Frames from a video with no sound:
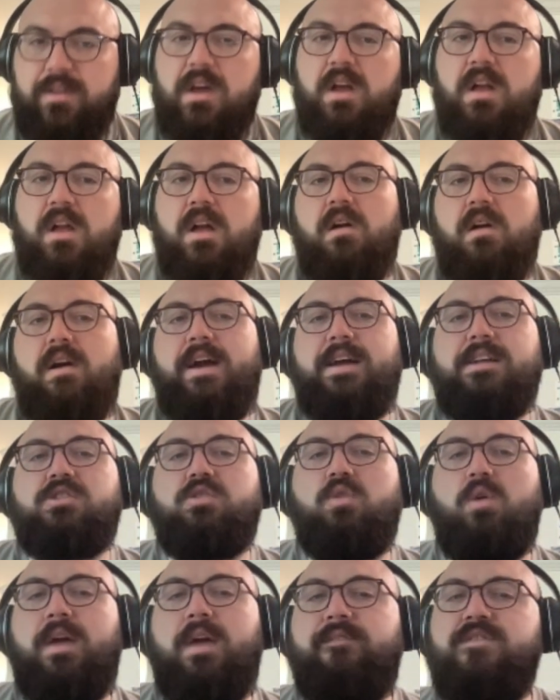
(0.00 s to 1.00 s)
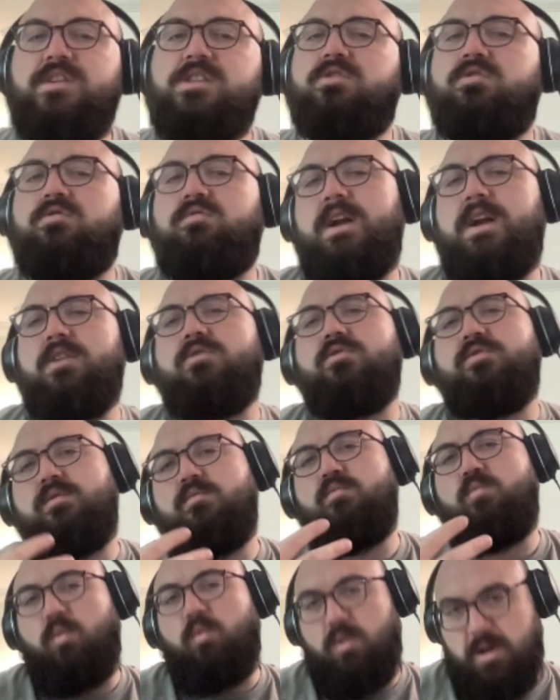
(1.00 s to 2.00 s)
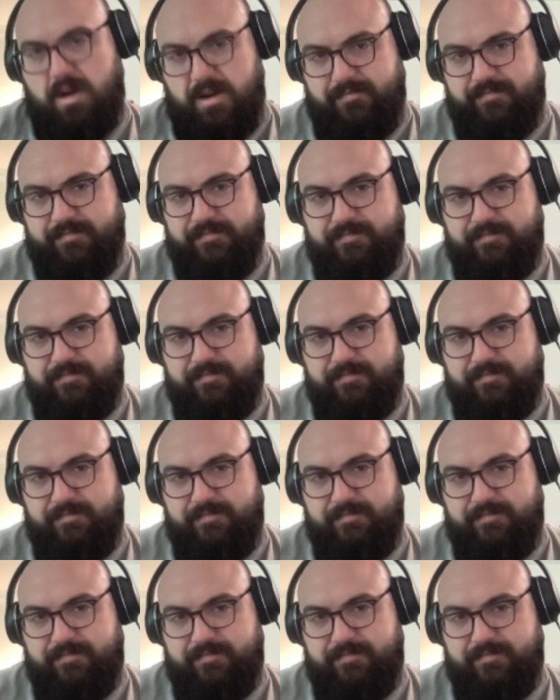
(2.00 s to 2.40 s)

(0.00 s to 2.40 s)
All right. So if it's greater than 1,